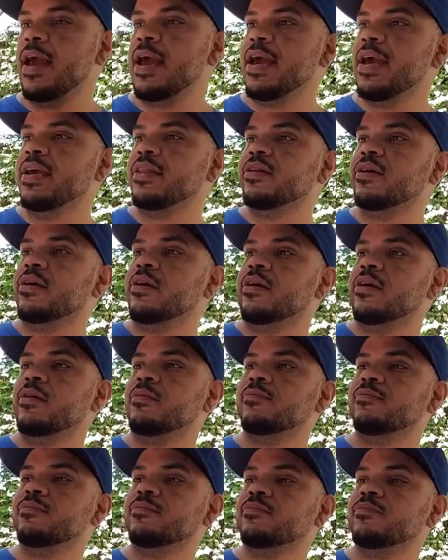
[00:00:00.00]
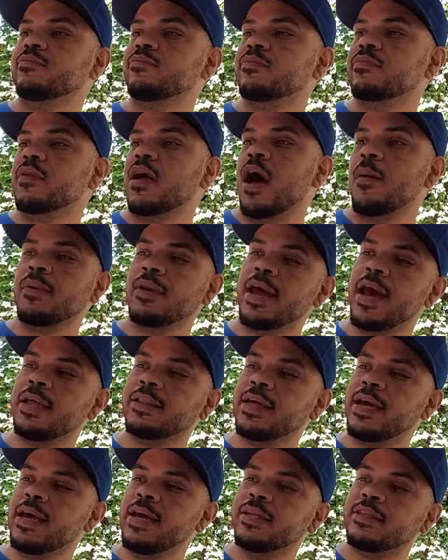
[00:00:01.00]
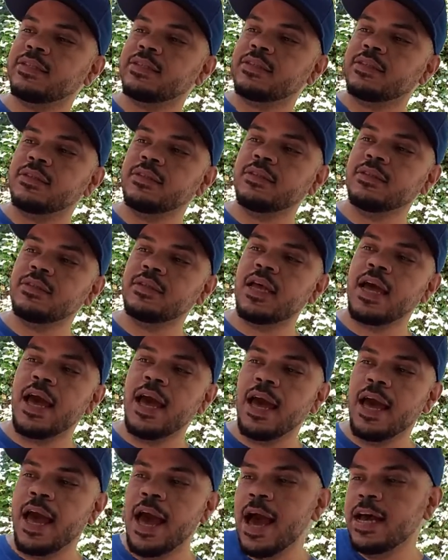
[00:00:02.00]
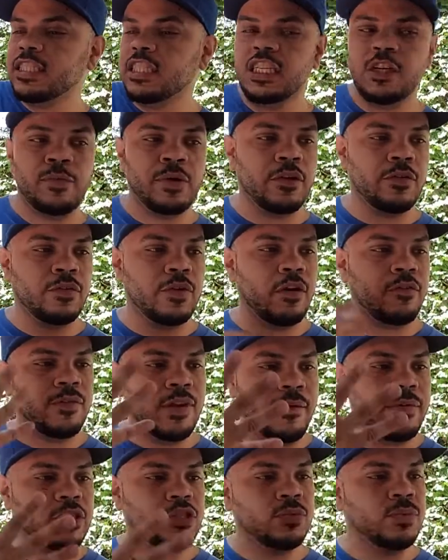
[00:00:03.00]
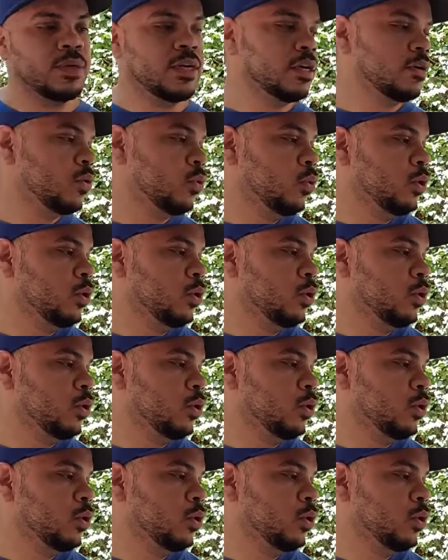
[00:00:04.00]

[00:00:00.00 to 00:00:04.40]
And I'm glad that it has a little bit of flavor to it.